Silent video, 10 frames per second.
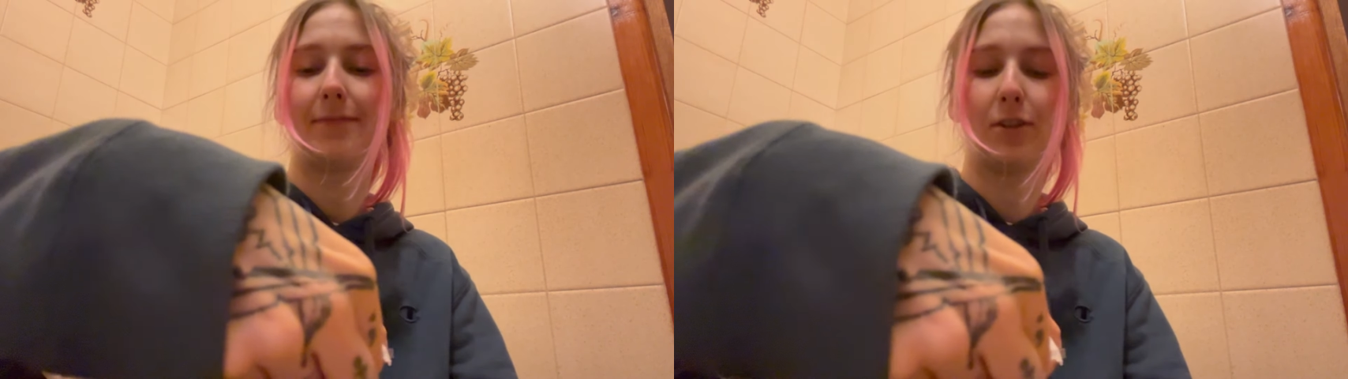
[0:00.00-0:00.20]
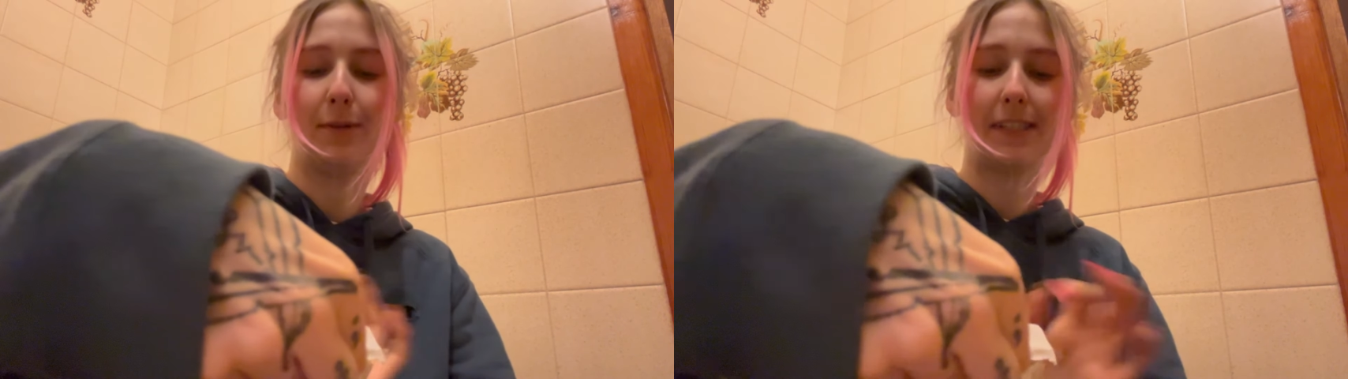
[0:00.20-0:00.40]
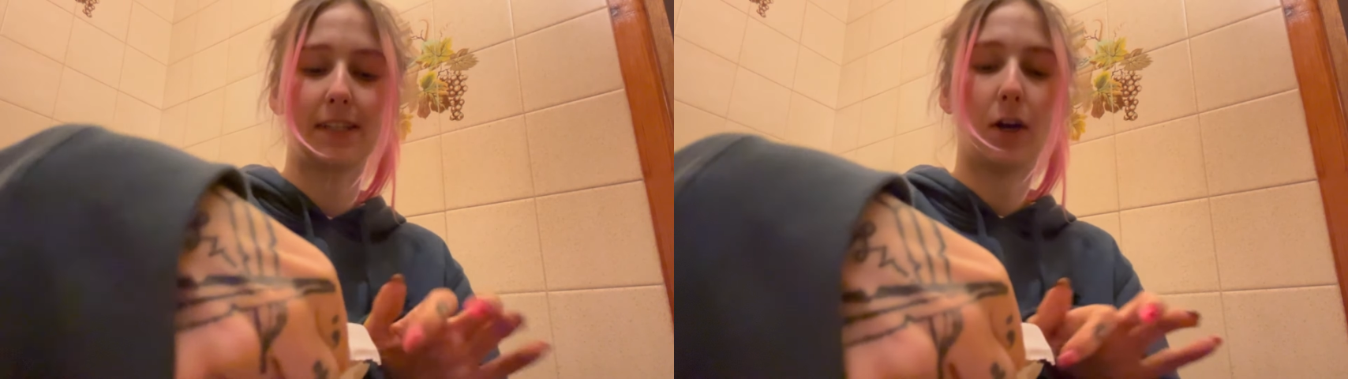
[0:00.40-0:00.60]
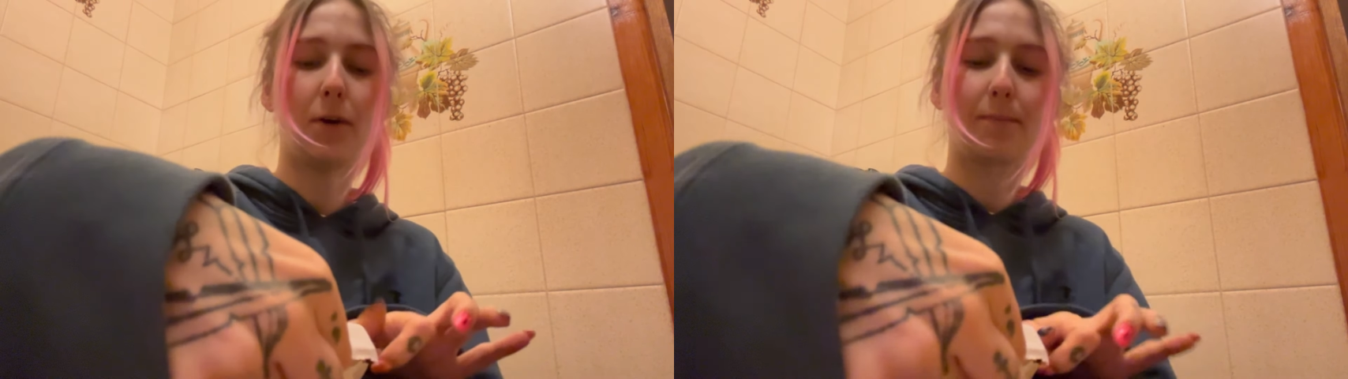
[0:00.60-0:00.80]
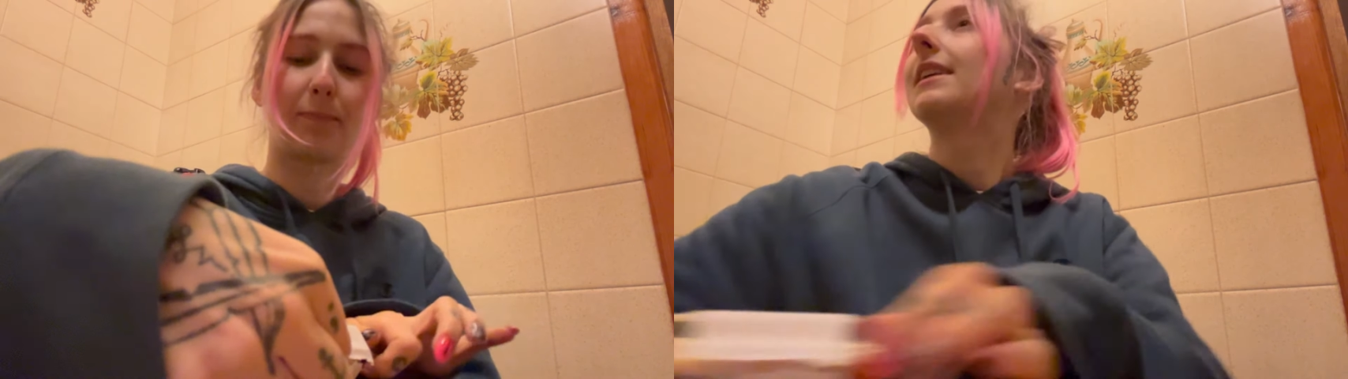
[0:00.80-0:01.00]
No, it's
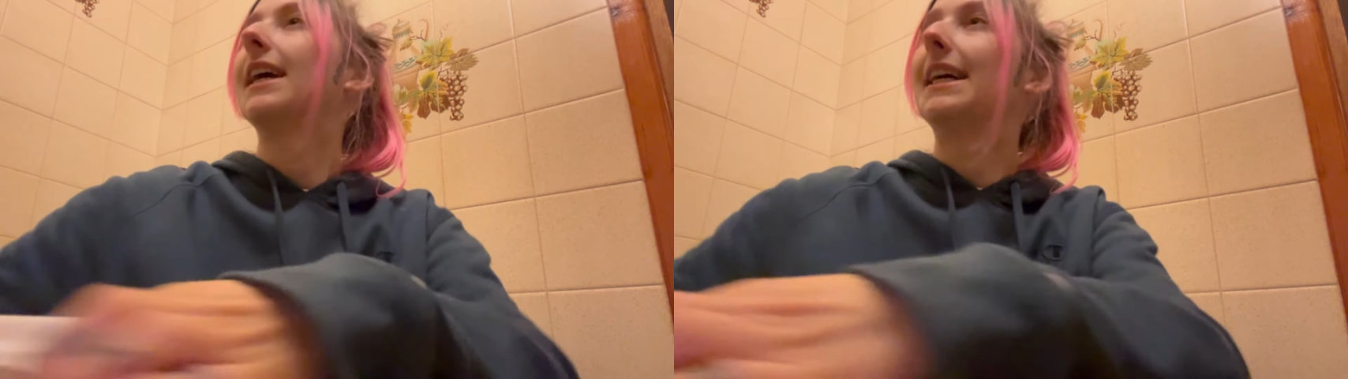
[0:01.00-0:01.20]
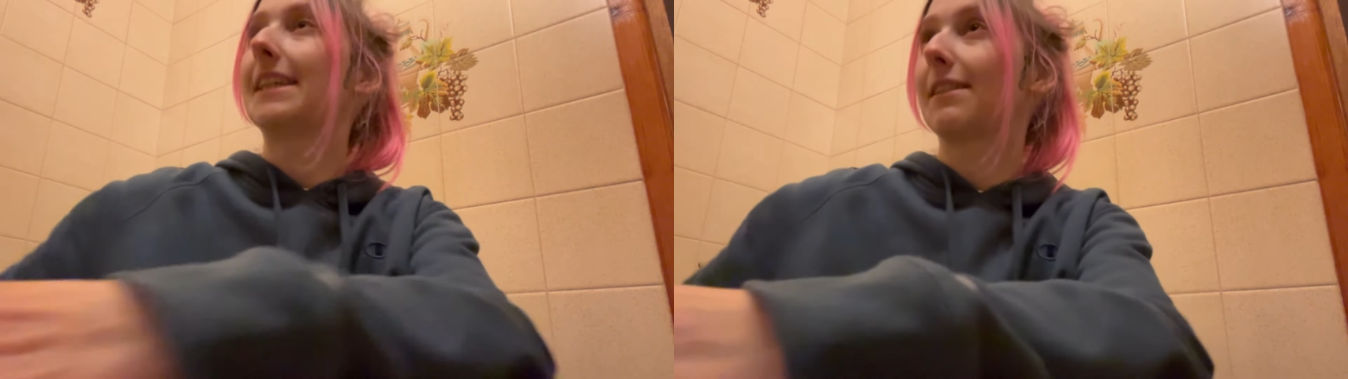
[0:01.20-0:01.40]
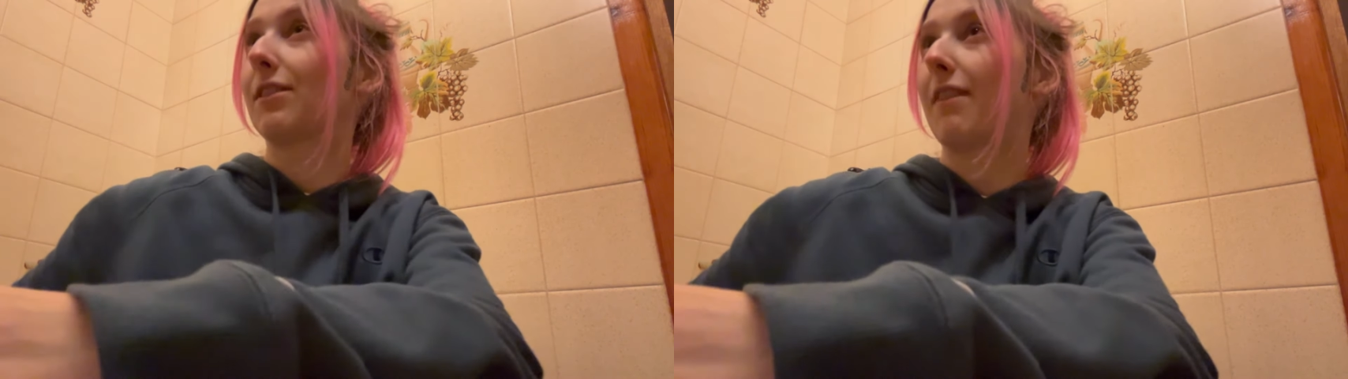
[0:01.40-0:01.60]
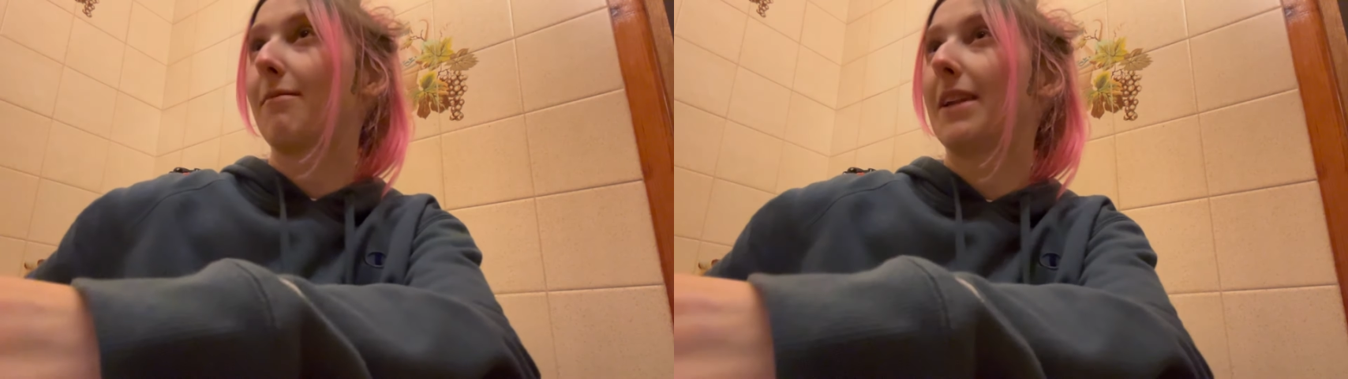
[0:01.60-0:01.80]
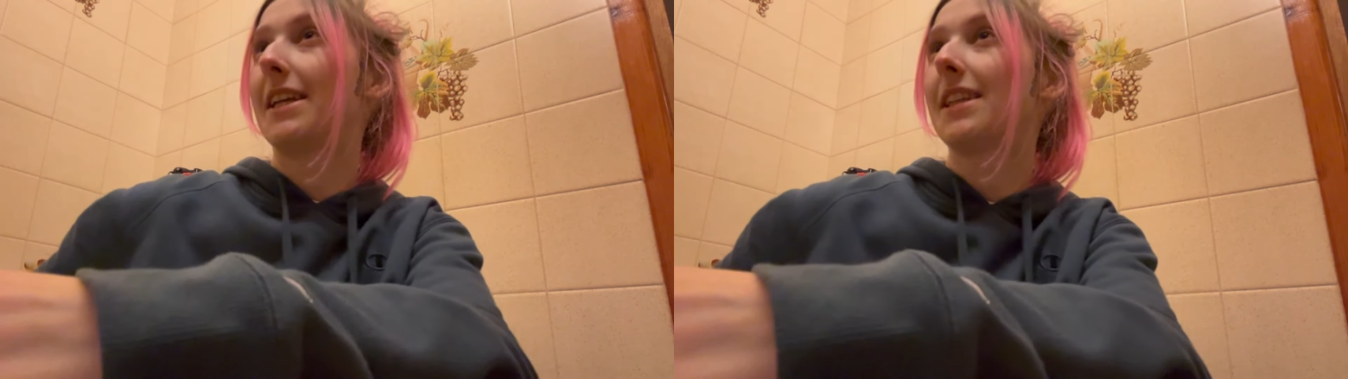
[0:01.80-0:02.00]
not. It takes 45
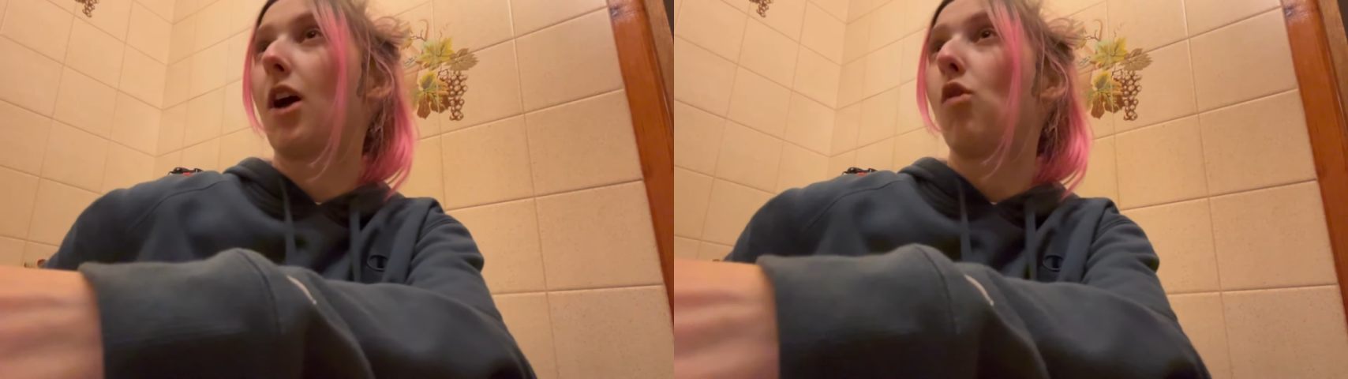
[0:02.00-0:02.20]
minutes.